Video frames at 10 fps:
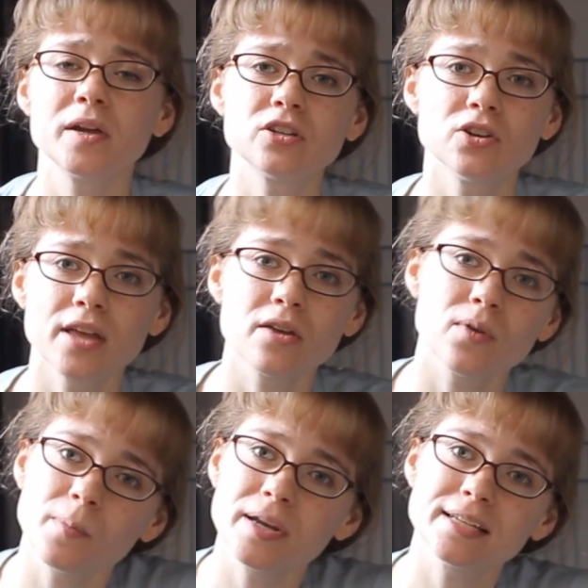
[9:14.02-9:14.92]
you make sure that your
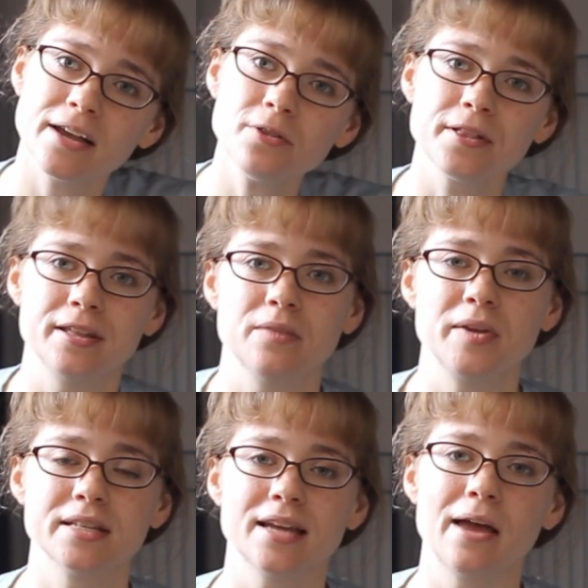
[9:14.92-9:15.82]
rabbit is healthy in the
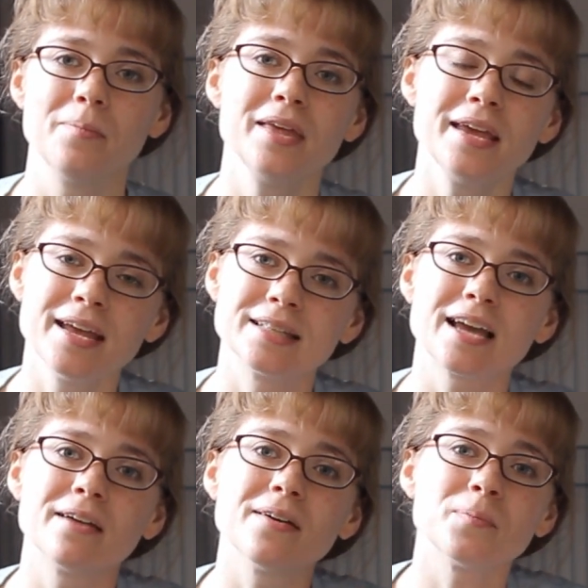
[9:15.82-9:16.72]
meantime. It's
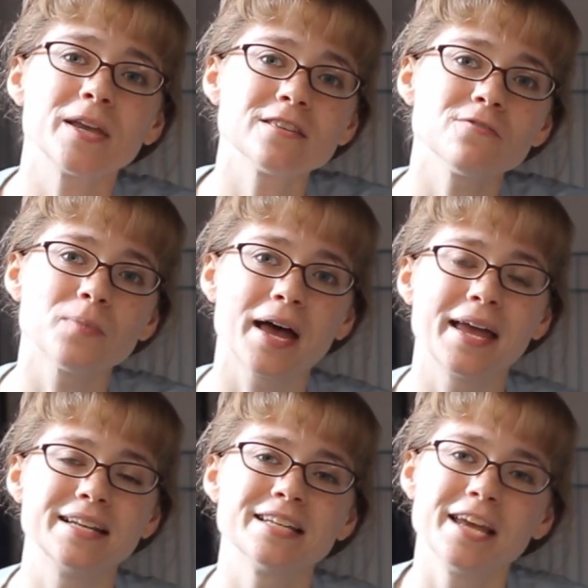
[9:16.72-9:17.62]
kind of a peace of
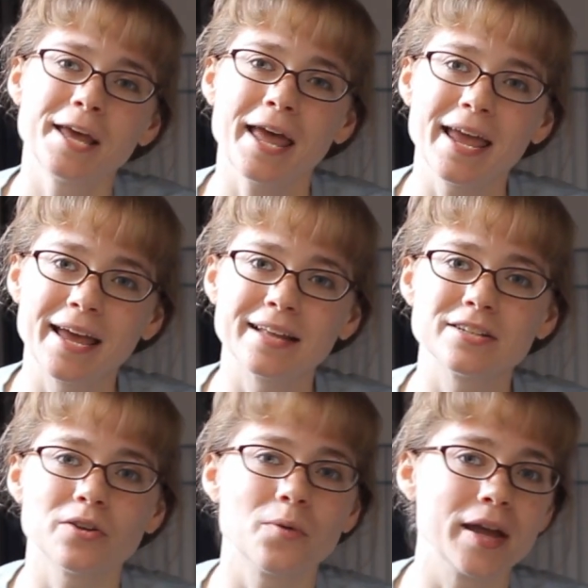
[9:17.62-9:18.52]
mind
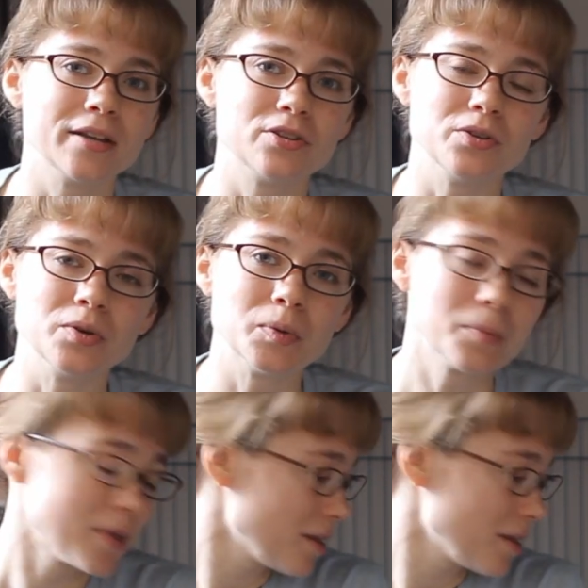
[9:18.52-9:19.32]
and a way to,